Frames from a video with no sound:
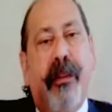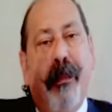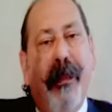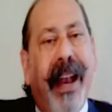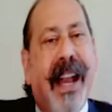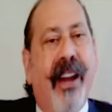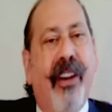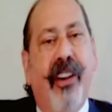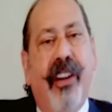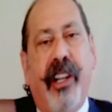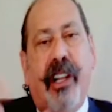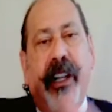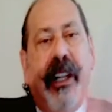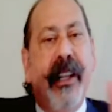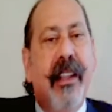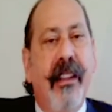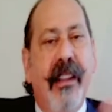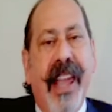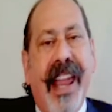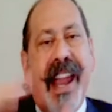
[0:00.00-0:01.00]
other
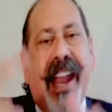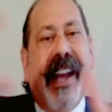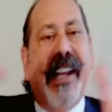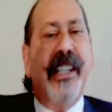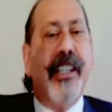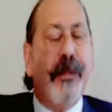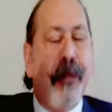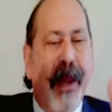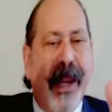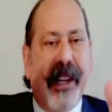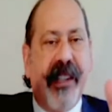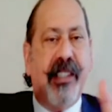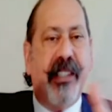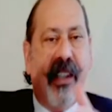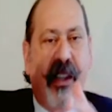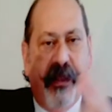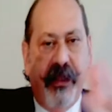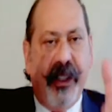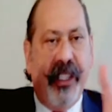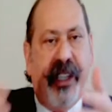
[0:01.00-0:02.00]
marital
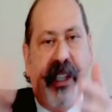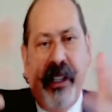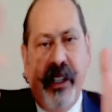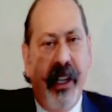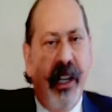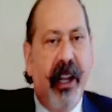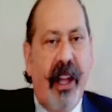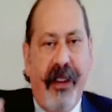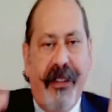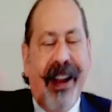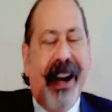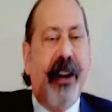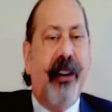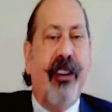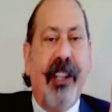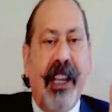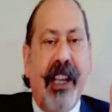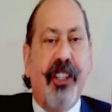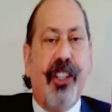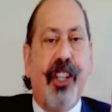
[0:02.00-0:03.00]
aspects of
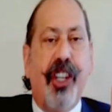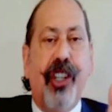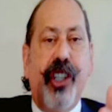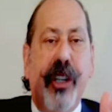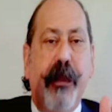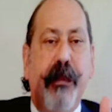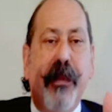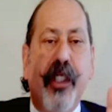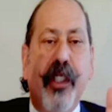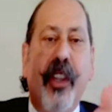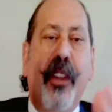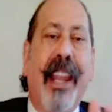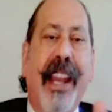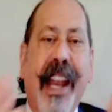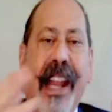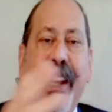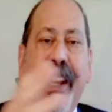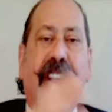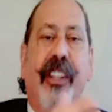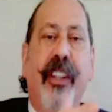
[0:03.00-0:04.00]
our relationship so
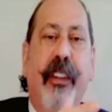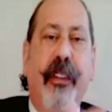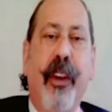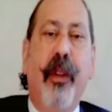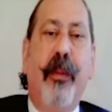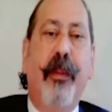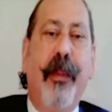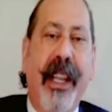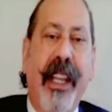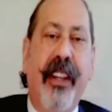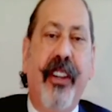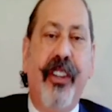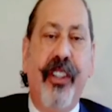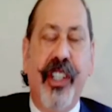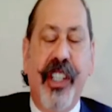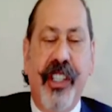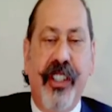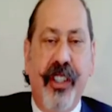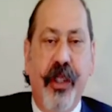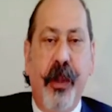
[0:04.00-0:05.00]
that I could devote my
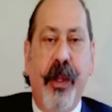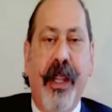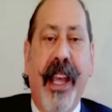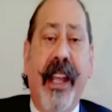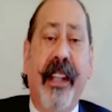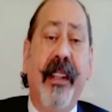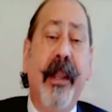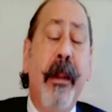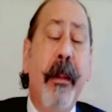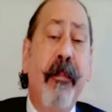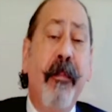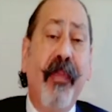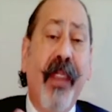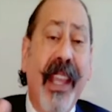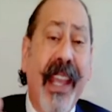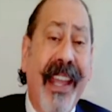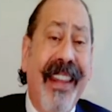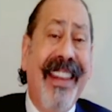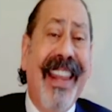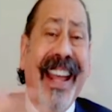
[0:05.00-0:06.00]
energies to that.
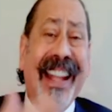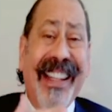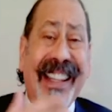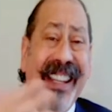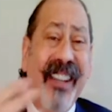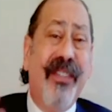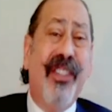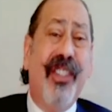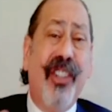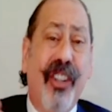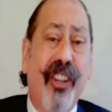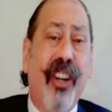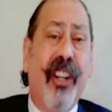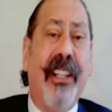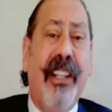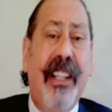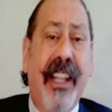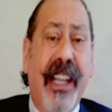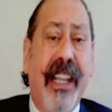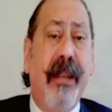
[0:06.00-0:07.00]
And that gives her
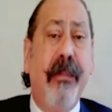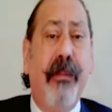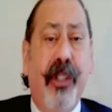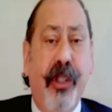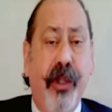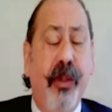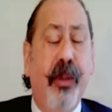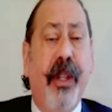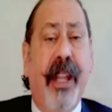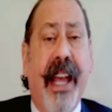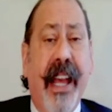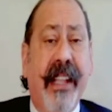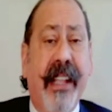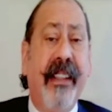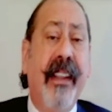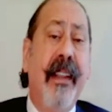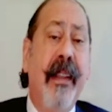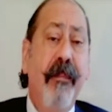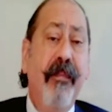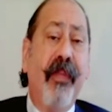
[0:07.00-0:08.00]
a claim to
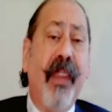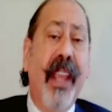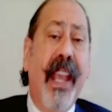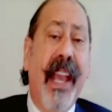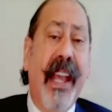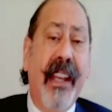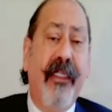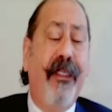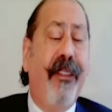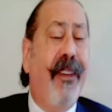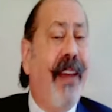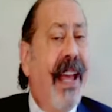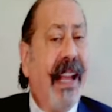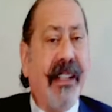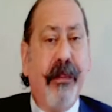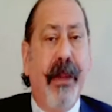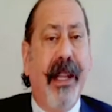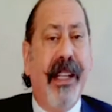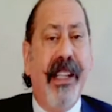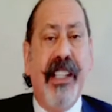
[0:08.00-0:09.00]
that. And in
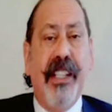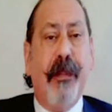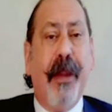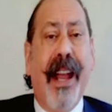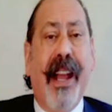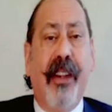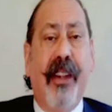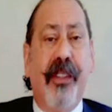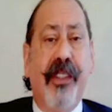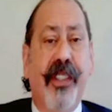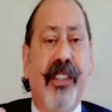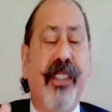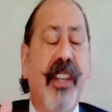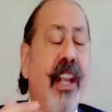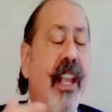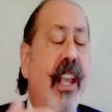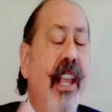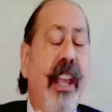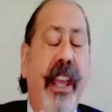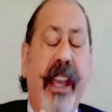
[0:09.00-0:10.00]
fact, many
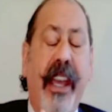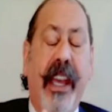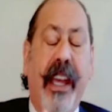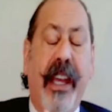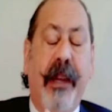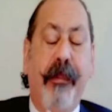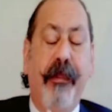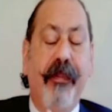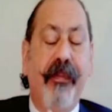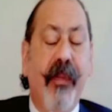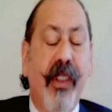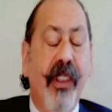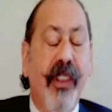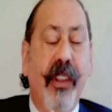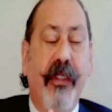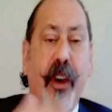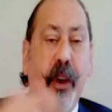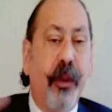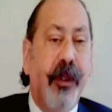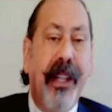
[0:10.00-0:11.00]
spouses
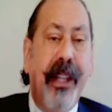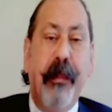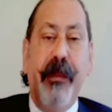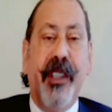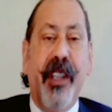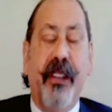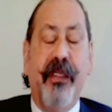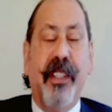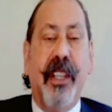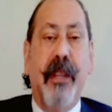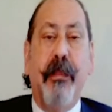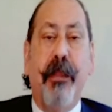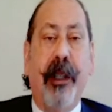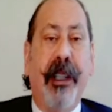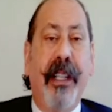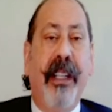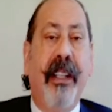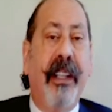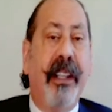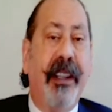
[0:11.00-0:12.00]
devote themselves
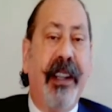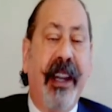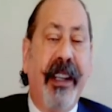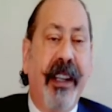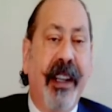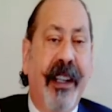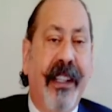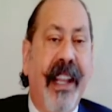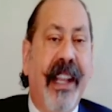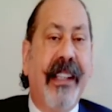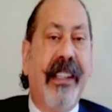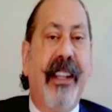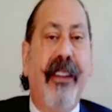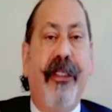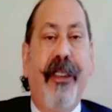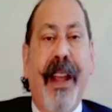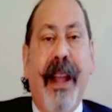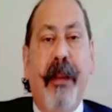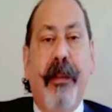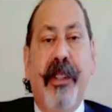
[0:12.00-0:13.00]
completely. They neglect
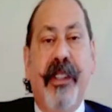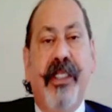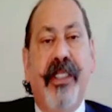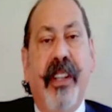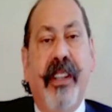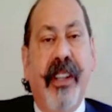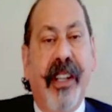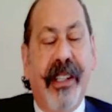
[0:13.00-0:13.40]
their families.